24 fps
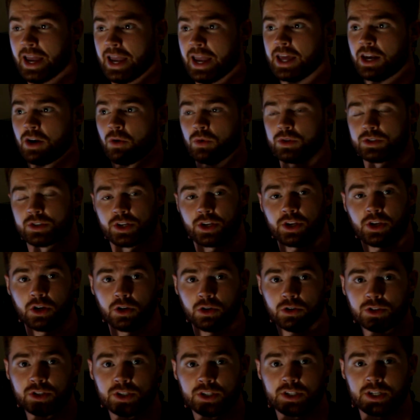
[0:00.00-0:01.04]
and it was a
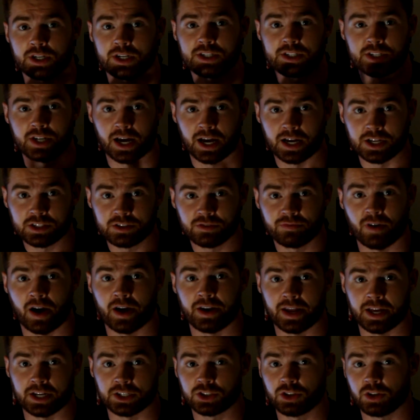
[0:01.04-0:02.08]
huge success
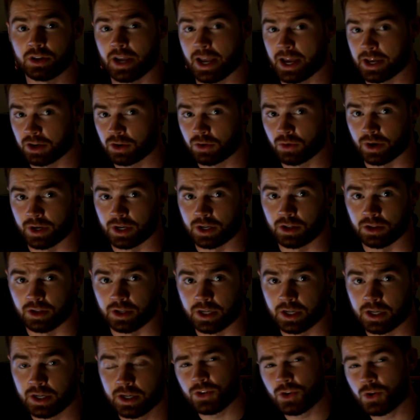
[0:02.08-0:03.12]
financially and
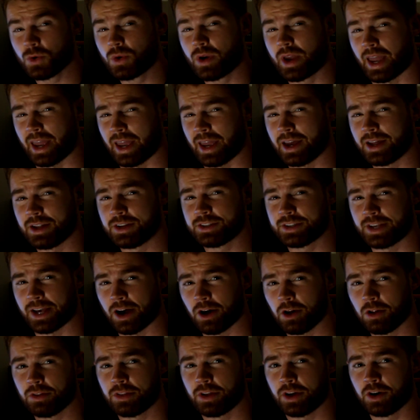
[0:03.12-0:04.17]
critically. You can
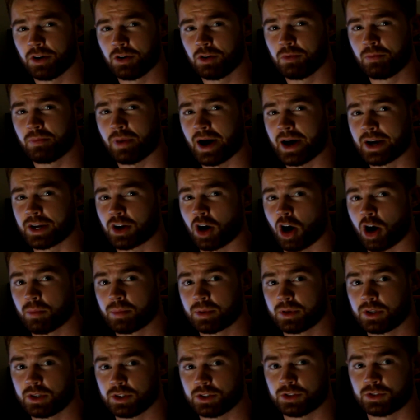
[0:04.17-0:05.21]
tell, though, by
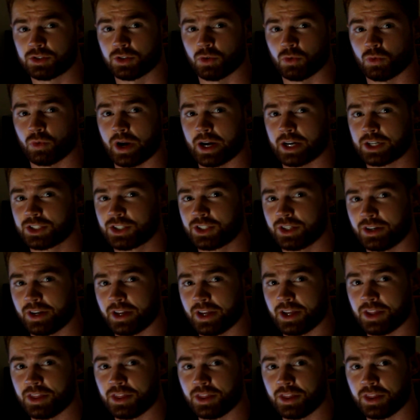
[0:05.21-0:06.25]
Carpenter's direction
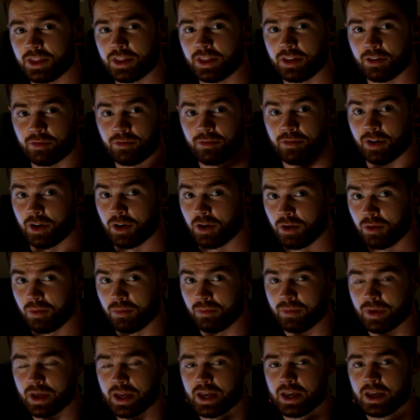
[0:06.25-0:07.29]
in the
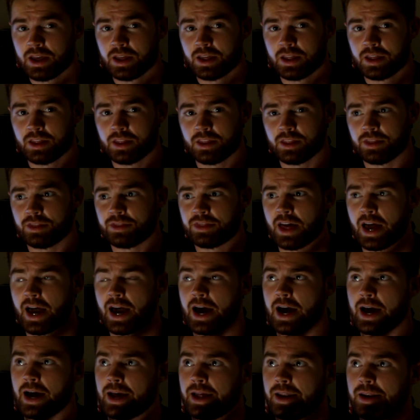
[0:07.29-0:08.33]
film
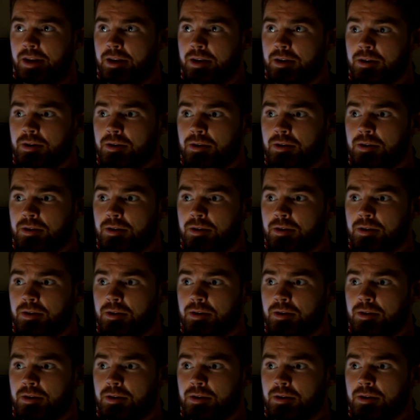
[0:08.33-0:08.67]
that